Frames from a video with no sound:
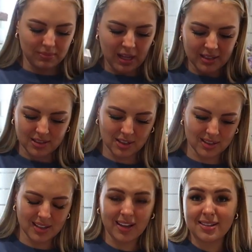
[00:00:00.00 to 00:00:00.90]
It's
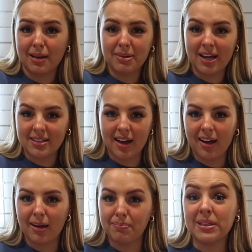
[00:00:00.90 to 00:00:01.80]
just like some days
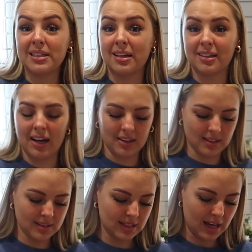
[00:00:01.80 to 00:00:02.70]
are busier than
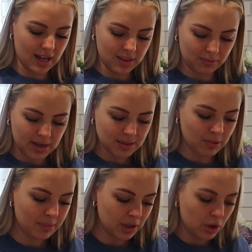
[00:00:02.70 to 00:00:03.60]
others. And the reason
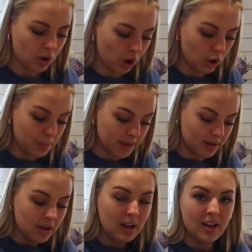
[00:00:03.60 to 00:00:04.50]
why we're not
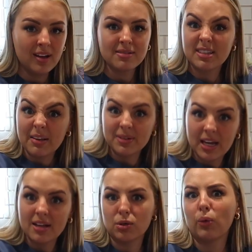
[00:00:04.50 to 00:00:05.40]
open 7
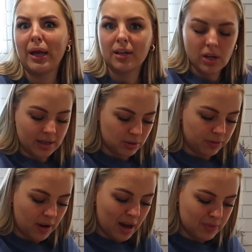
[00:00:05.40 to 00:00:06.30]
days a week, 9 to
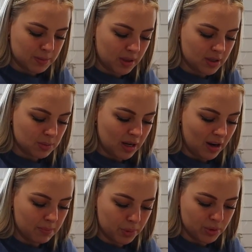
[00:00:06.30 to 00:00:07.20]
5, is because we
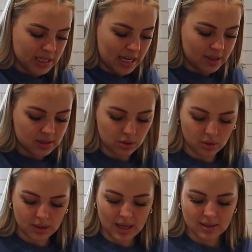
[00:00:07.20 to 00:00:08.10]
are a boutique
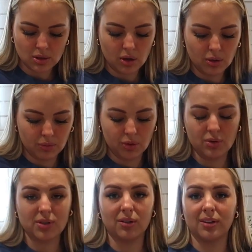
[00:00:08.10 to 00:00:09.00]
store. There's no
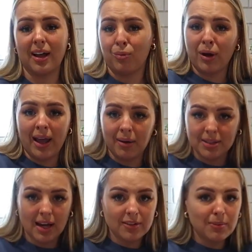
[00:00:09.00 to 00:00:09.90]
rules on like what hours
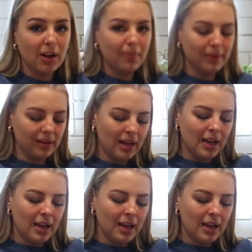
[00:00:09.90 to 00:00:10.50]
you have to be open.